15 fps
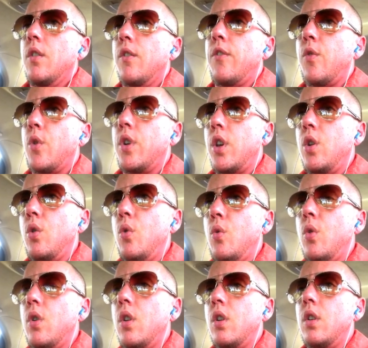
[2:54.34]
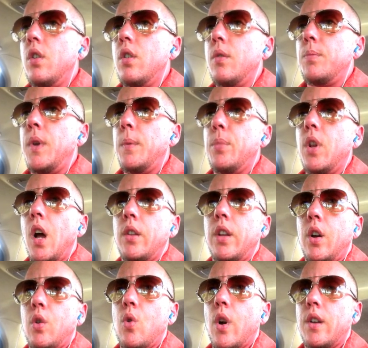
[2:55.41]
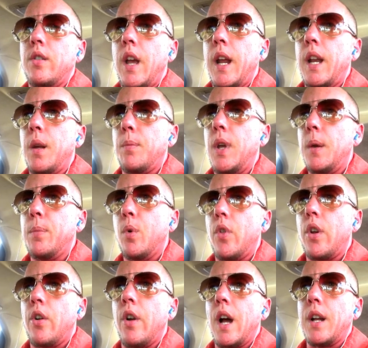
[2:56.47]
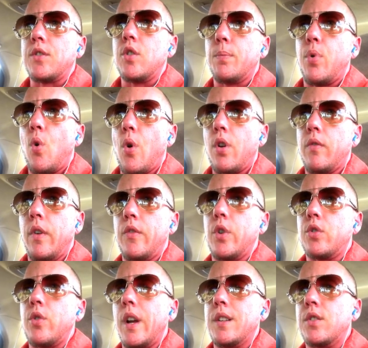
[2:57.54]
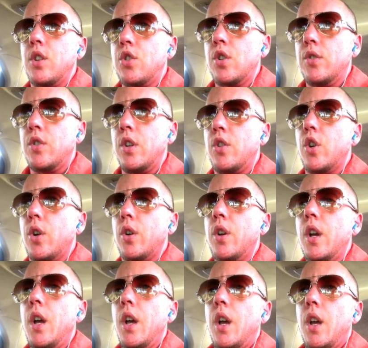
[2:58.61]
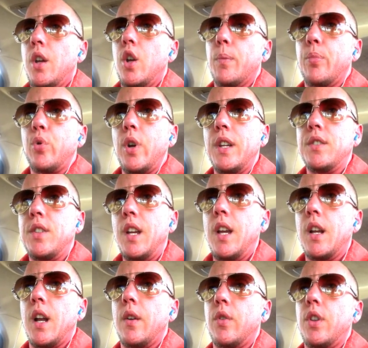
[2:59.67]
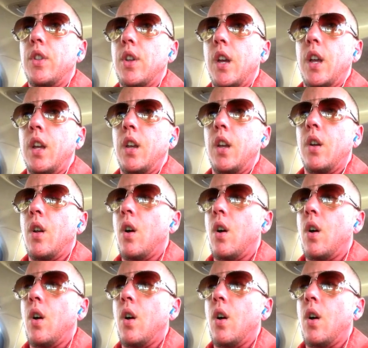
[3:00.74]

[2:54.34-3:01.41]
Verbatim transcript: For you people out there who are dating people that are not supportive of your transitions and your your pre-T and everything, you